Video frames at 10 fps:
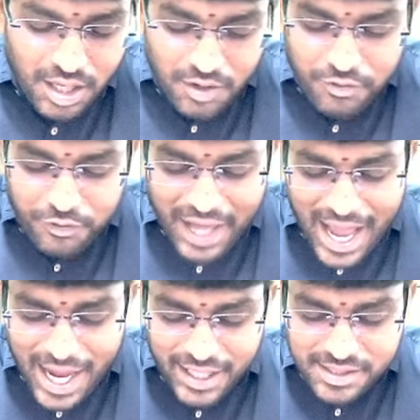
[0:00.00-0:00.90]

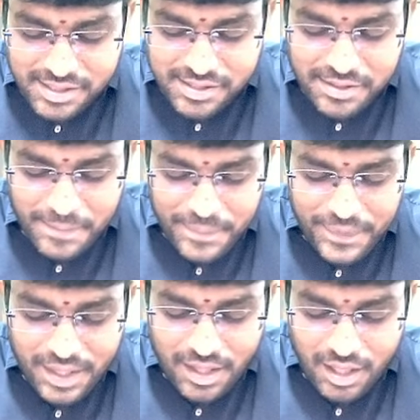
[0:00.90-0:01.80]
France
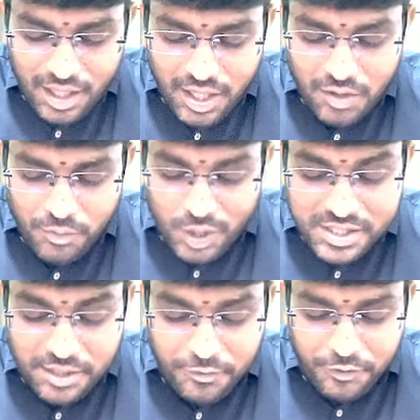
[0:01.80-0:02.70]
was
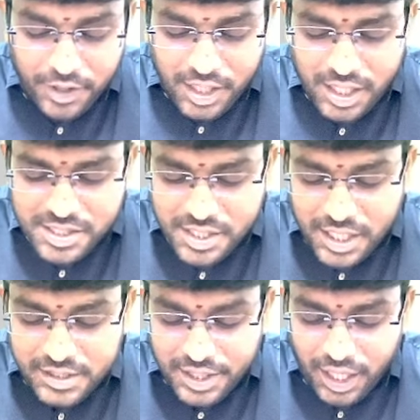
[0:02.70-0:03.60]
the first
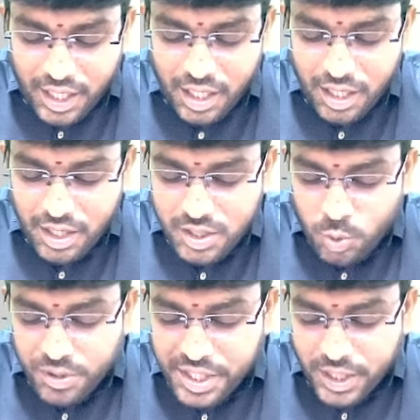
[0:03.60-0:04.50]
country to
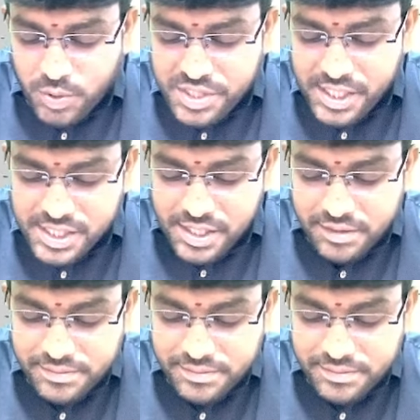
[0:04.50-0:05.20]
introduce GST.